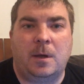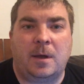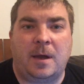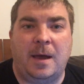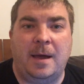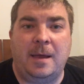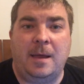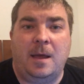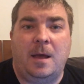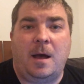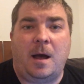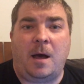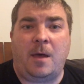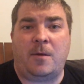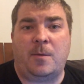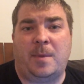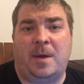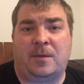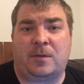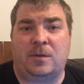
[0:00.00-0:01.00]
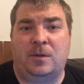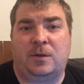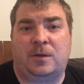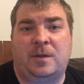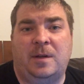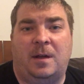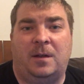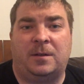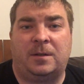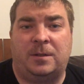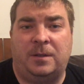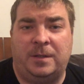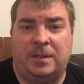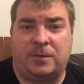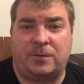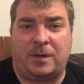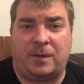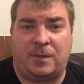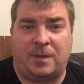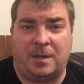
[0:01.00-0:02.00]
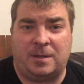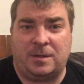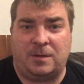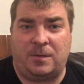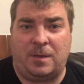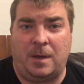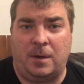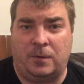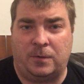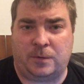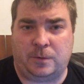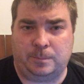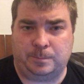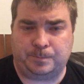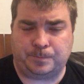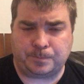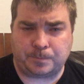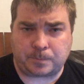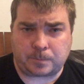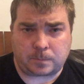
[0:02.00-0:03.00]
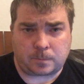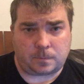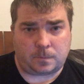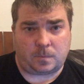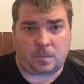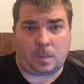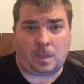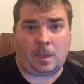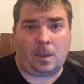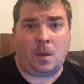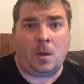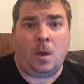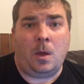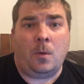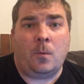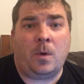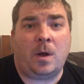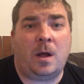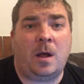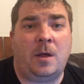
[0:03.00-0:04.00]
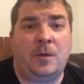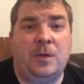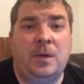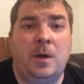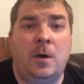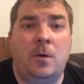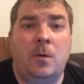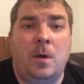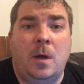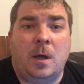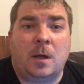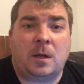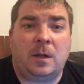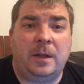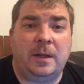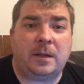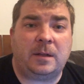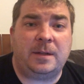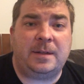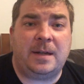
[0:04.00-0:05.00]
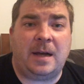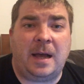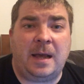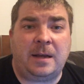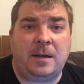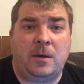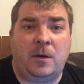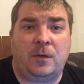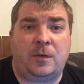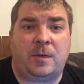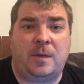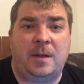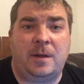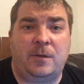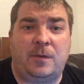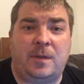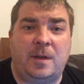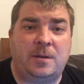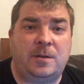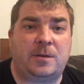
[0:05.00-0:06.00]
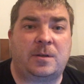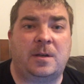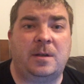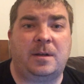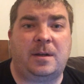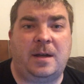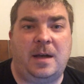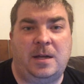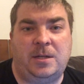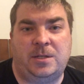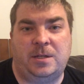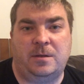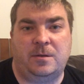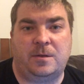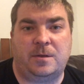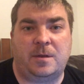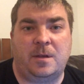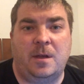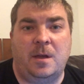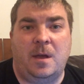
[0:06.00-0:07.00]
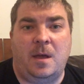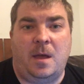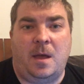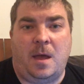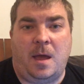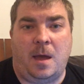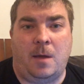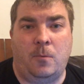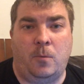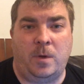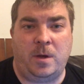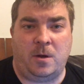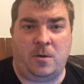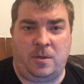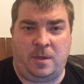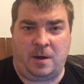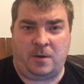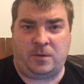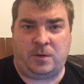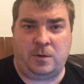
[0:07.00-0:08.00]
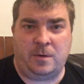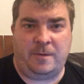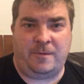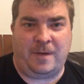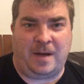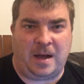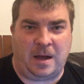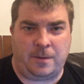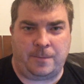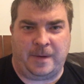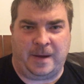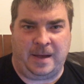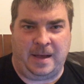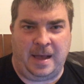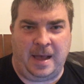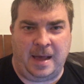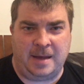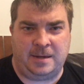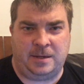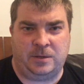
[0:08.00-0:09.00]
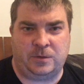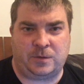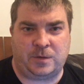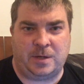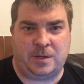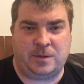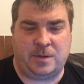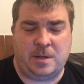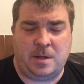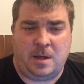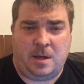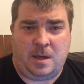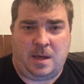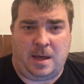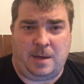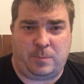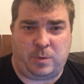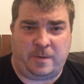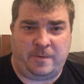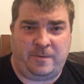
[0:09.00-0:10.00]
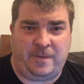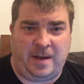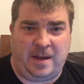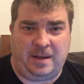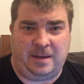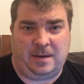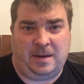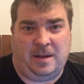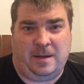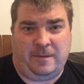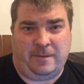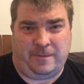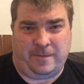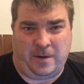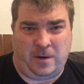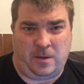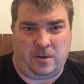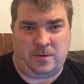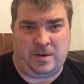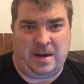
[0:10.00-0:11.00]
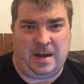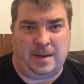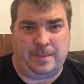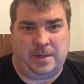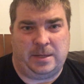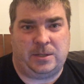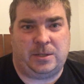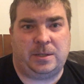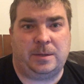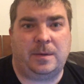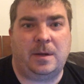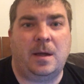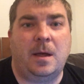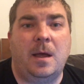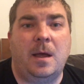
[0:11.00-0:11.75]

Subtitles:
other musculoskeletal injuries such as those. We also clinically diagnose things such as concussions, and we are there to evaluate head injuries and prevent further damage